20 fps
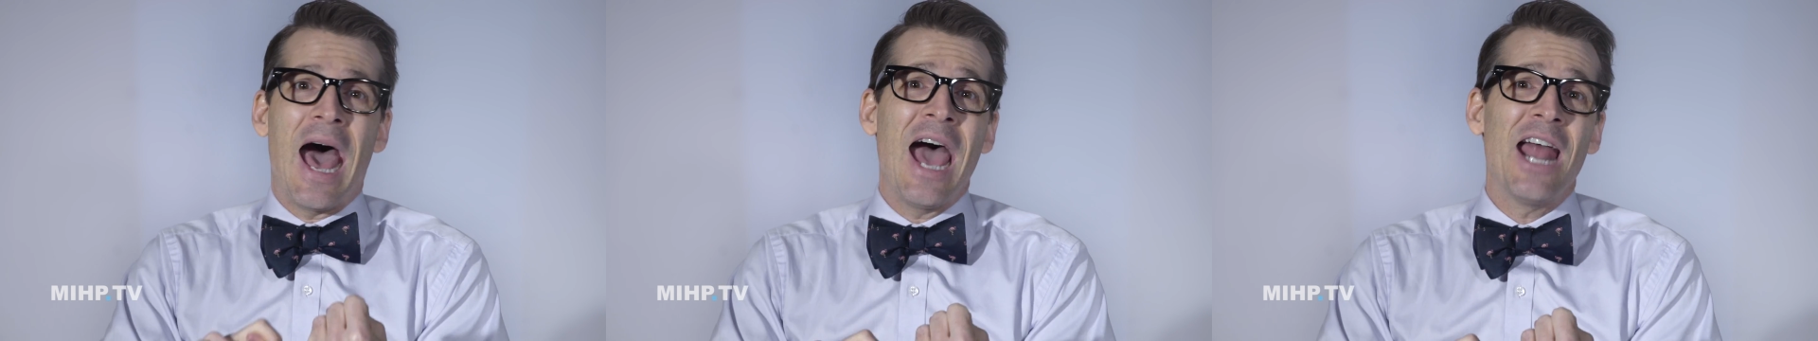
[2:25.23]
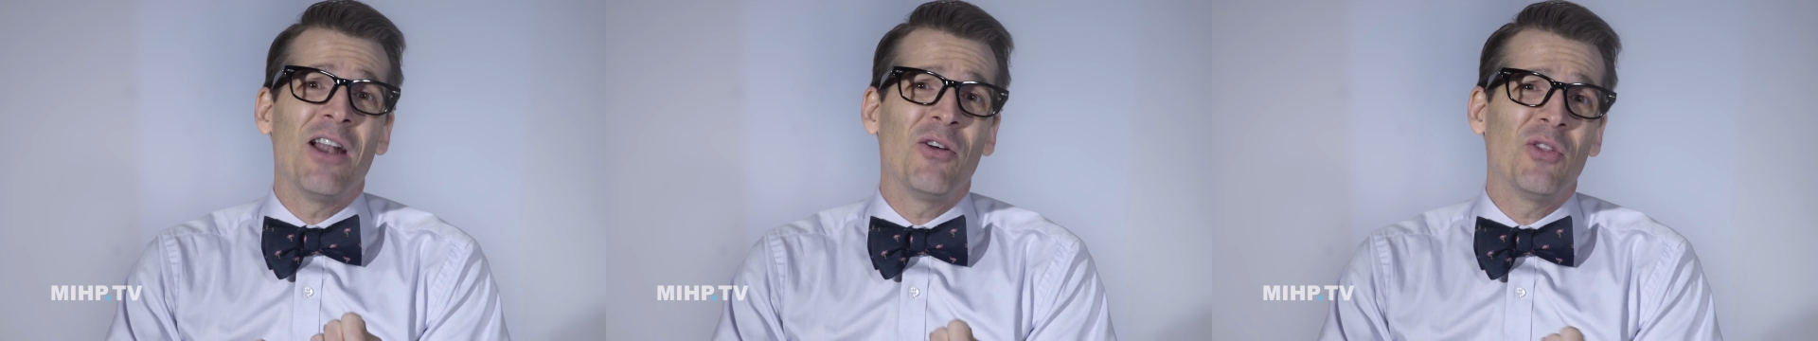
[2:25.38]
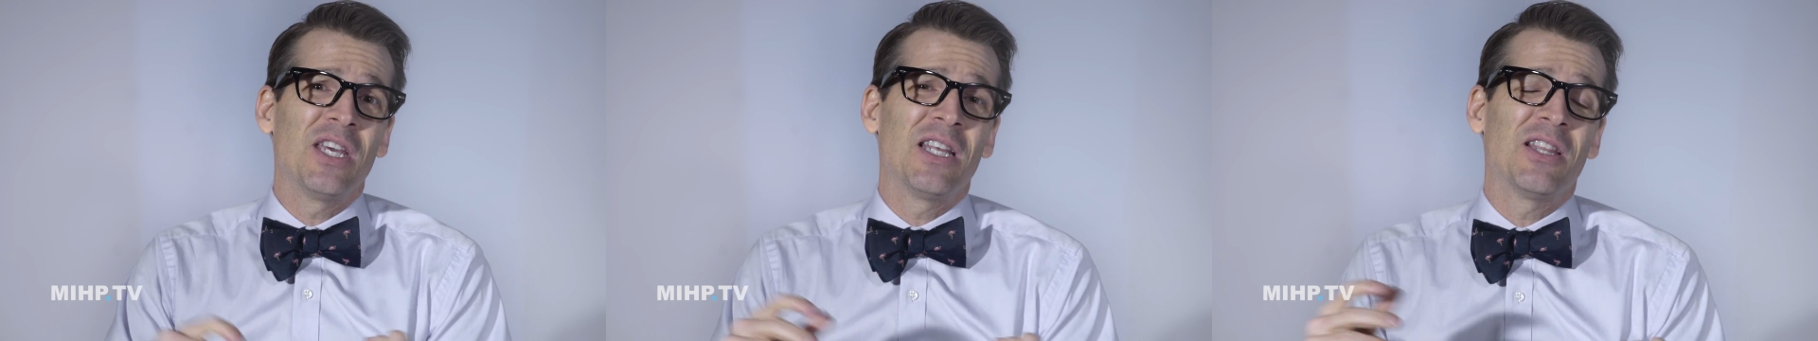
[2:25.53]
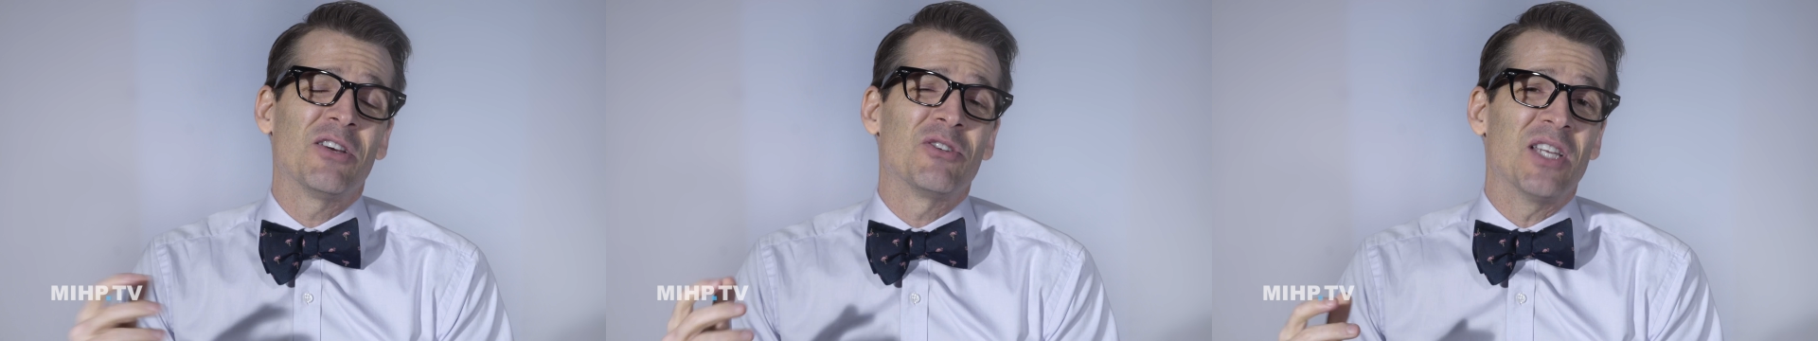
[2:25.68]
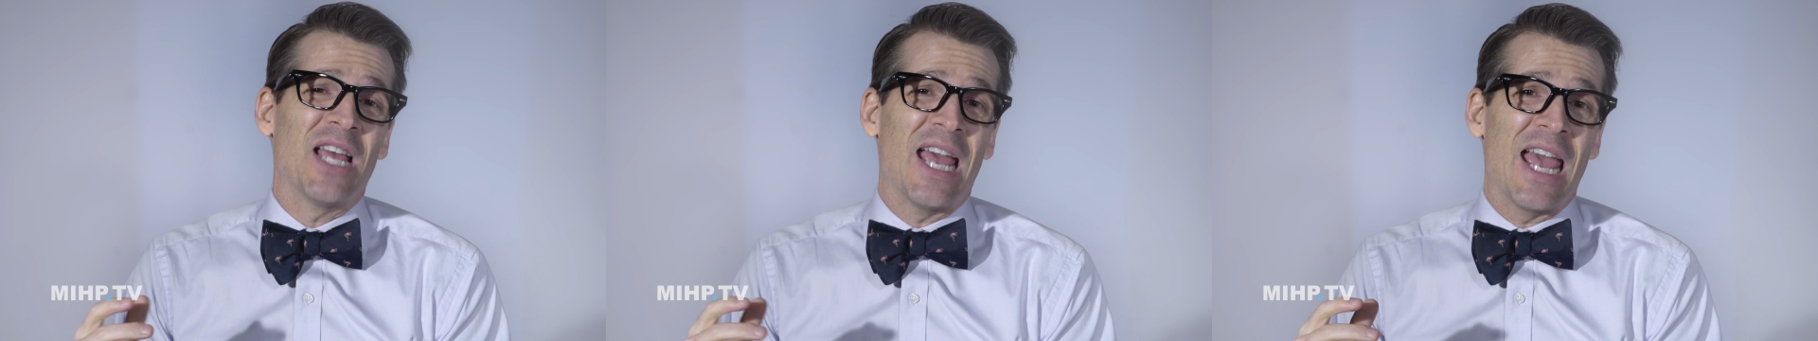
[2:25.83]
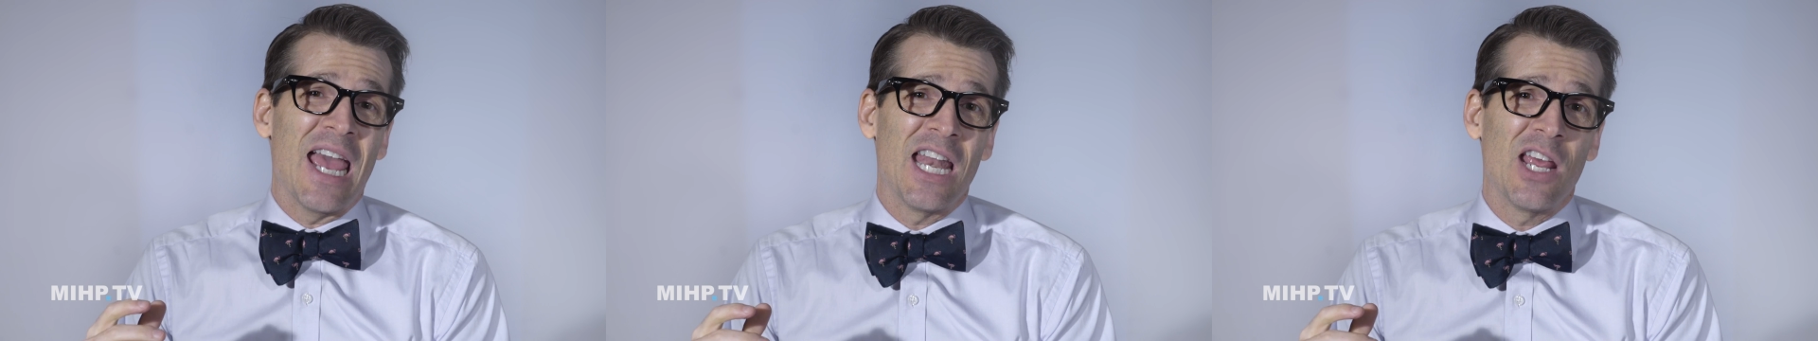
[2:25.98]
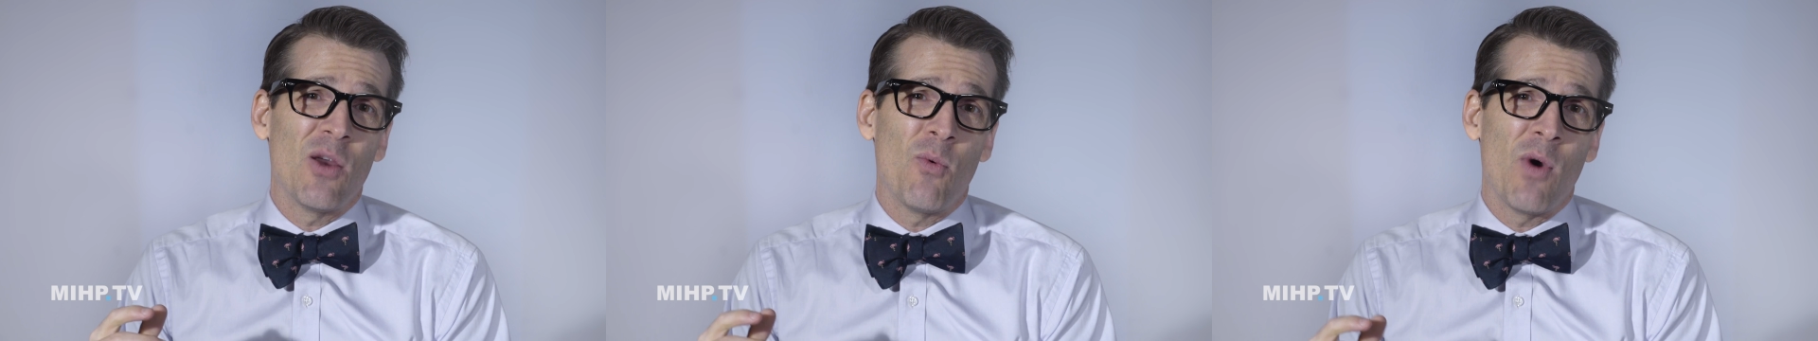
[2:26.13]
I don't think there's
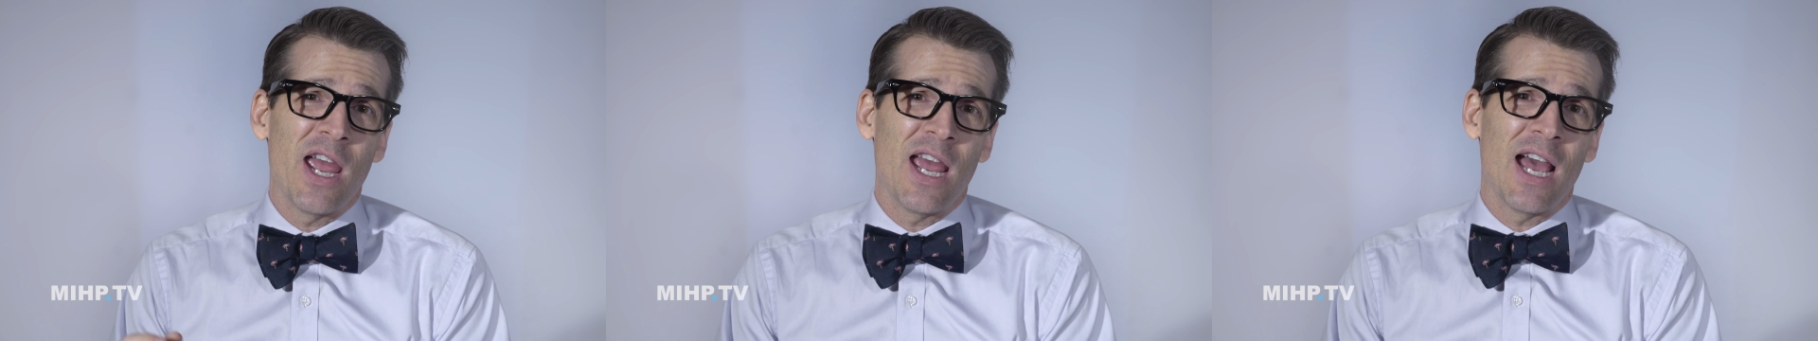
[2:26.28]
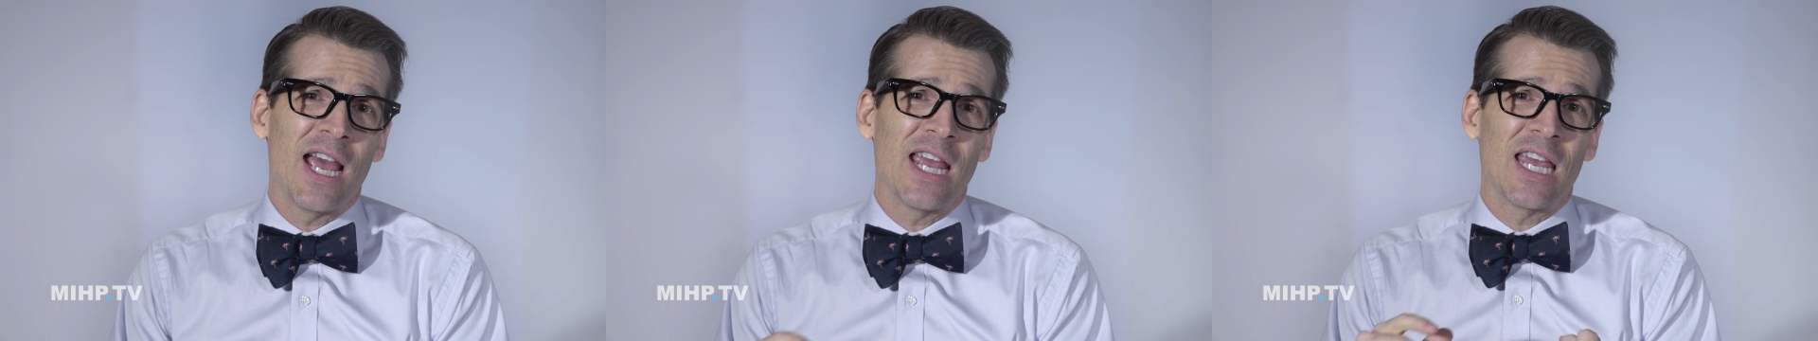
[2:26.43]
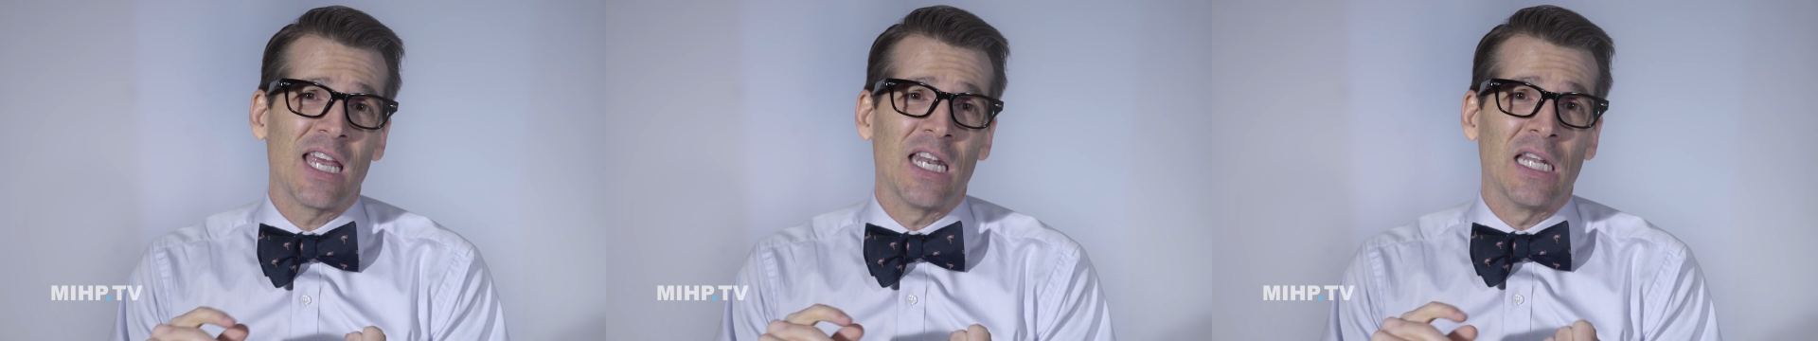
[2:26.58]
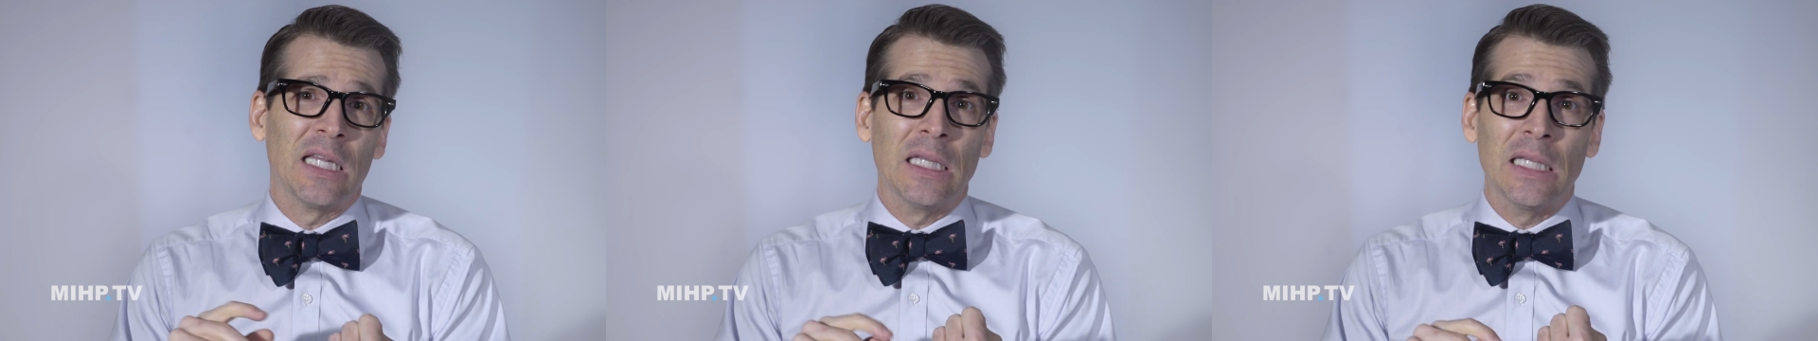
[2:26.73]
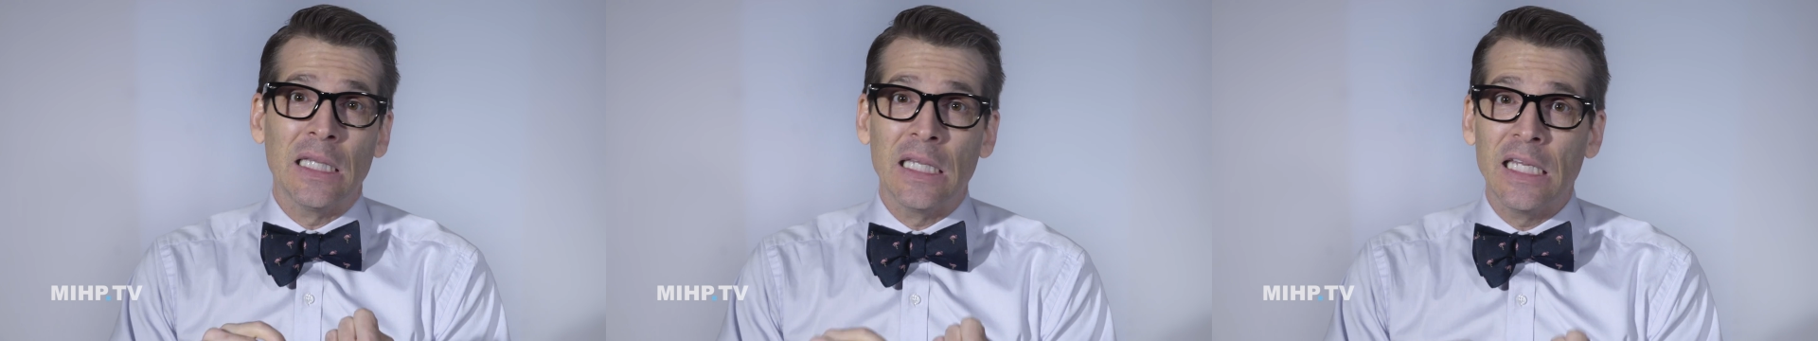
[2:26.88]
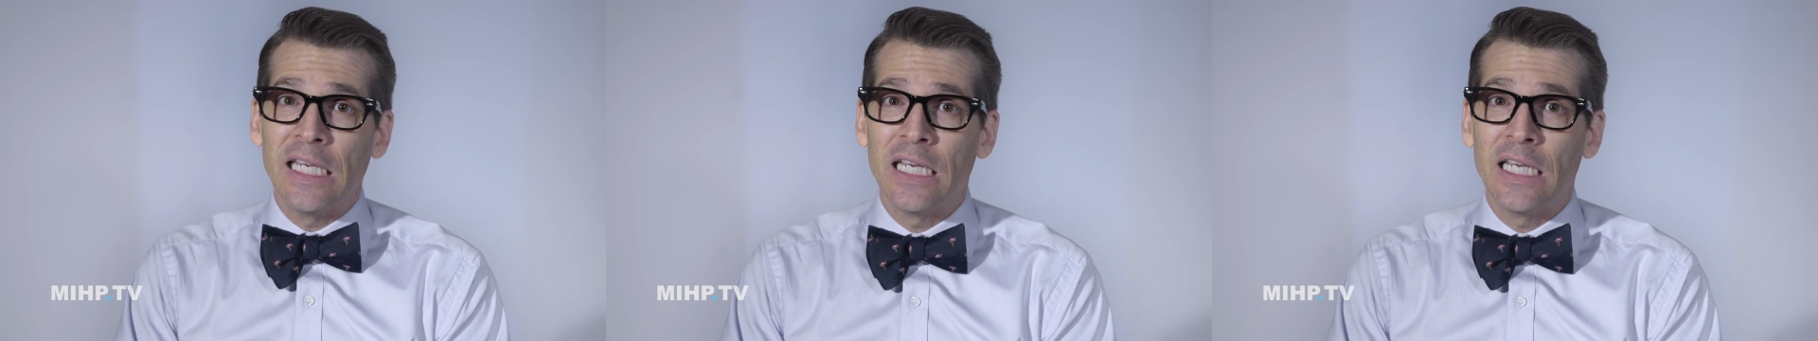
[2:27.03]
any way I can